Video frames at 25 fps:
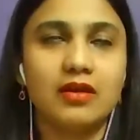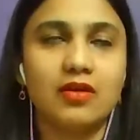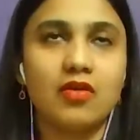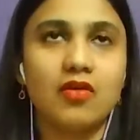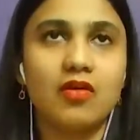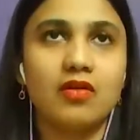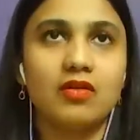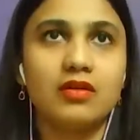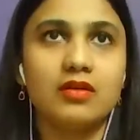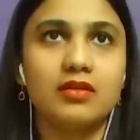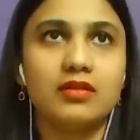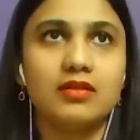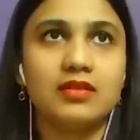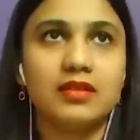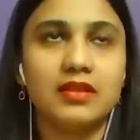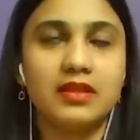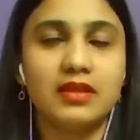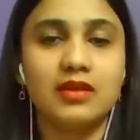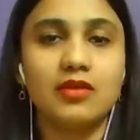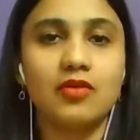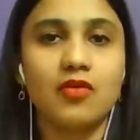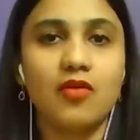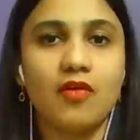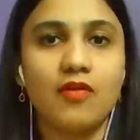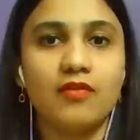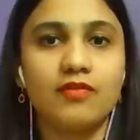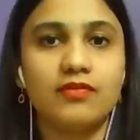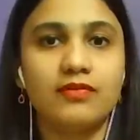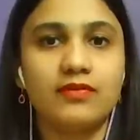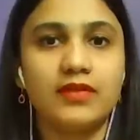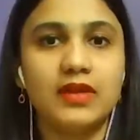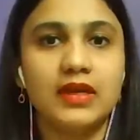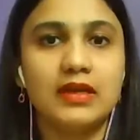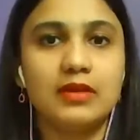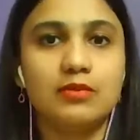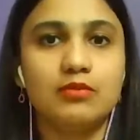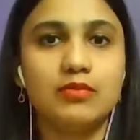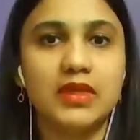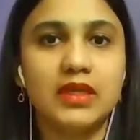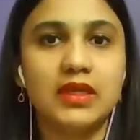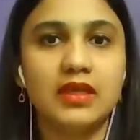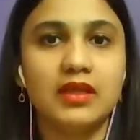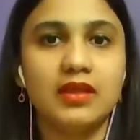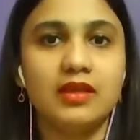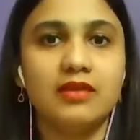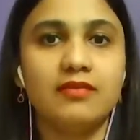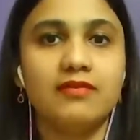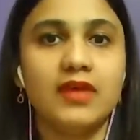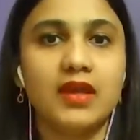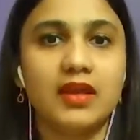cannot think of it
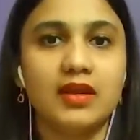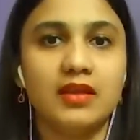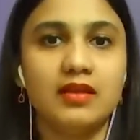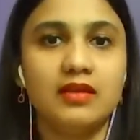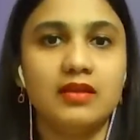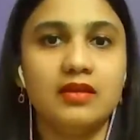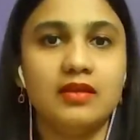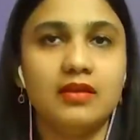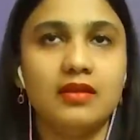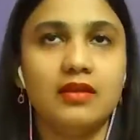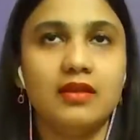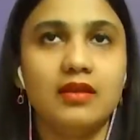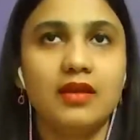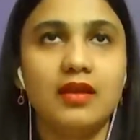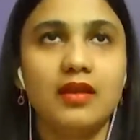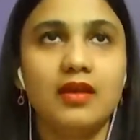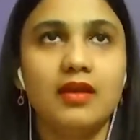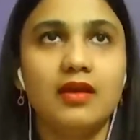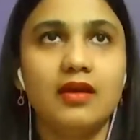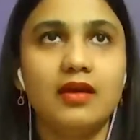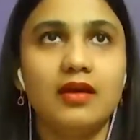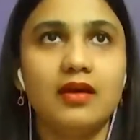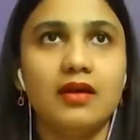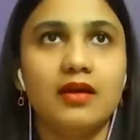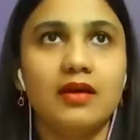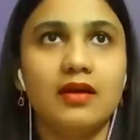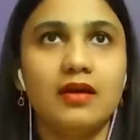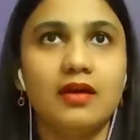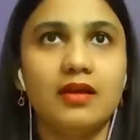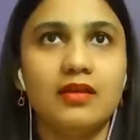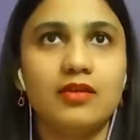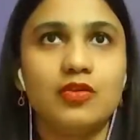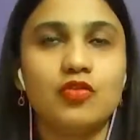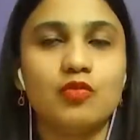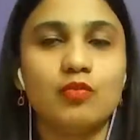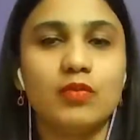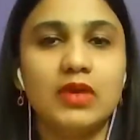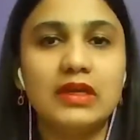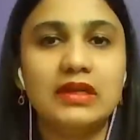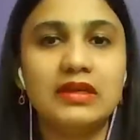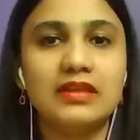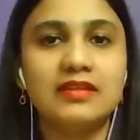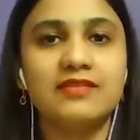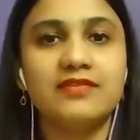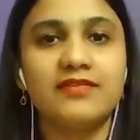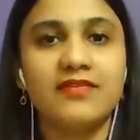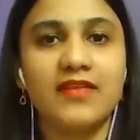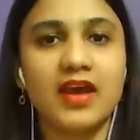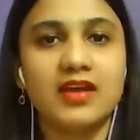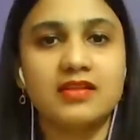being very,
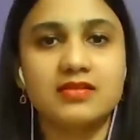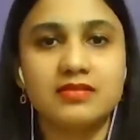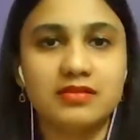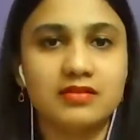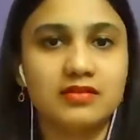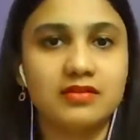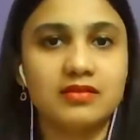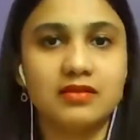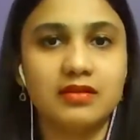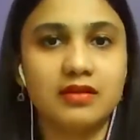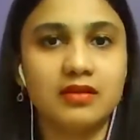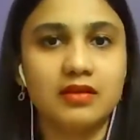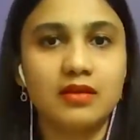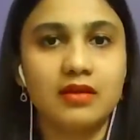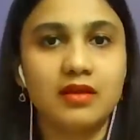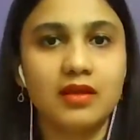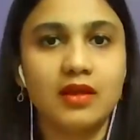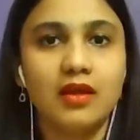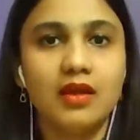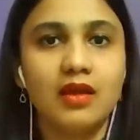multifaceted.